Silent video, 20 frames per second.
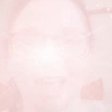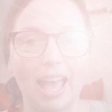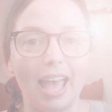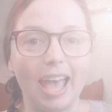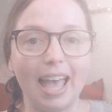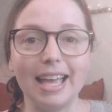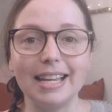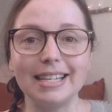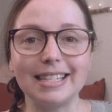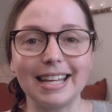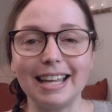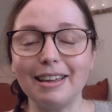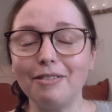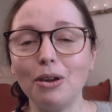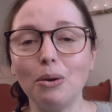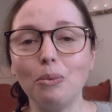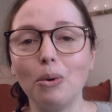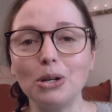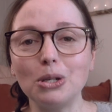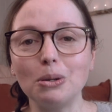And if
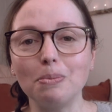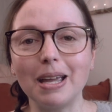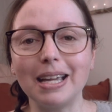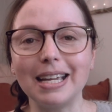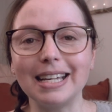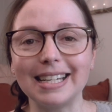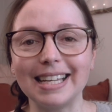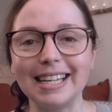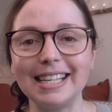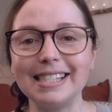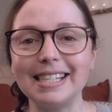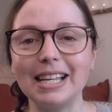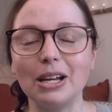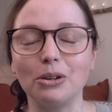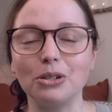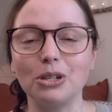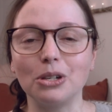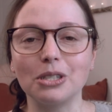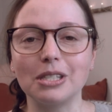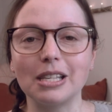you want to make it easier
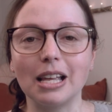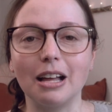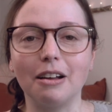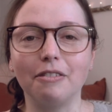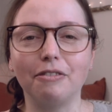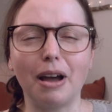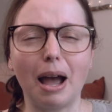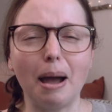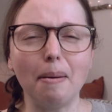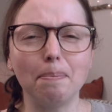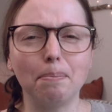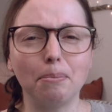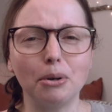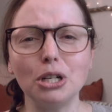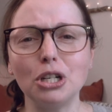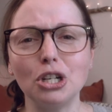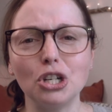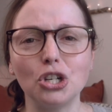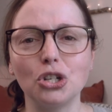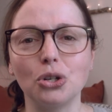on yourself, I'm
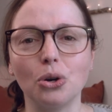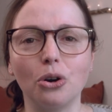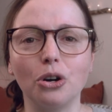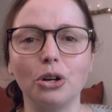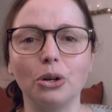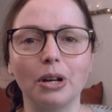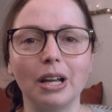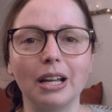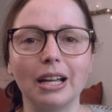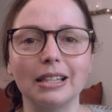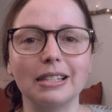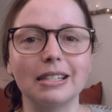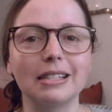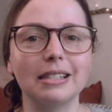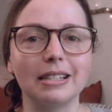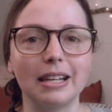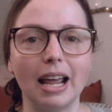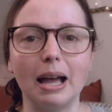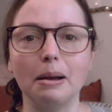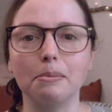pretty sure you can get
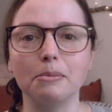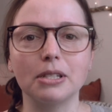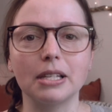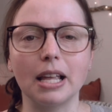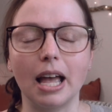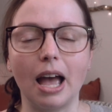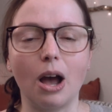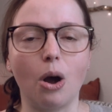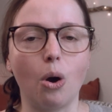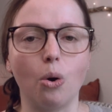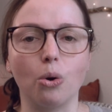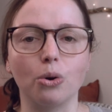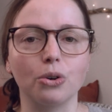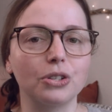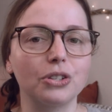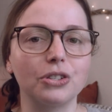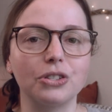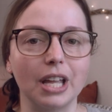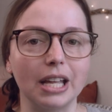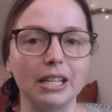stamps or
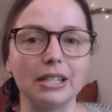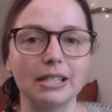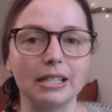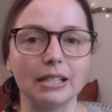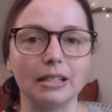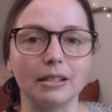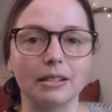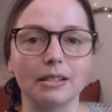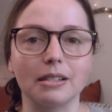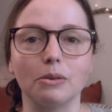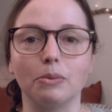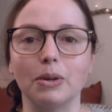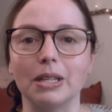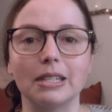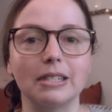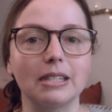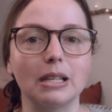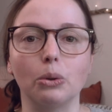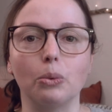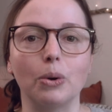stencils with
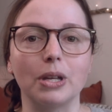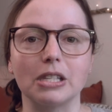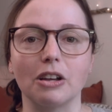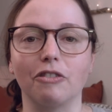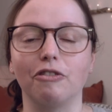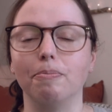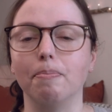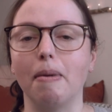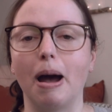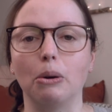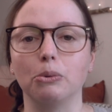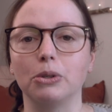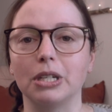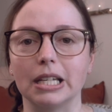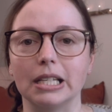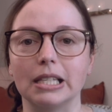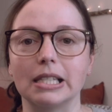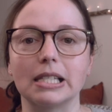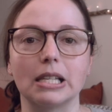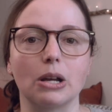silhouettes of
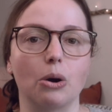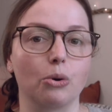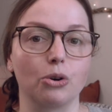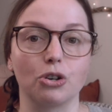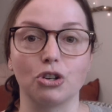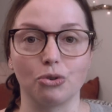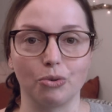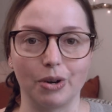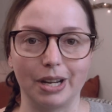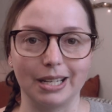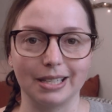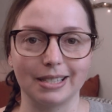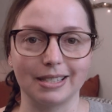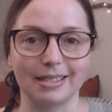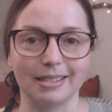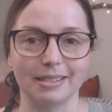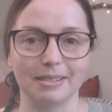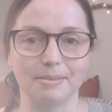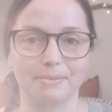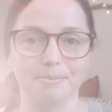mountains or trees.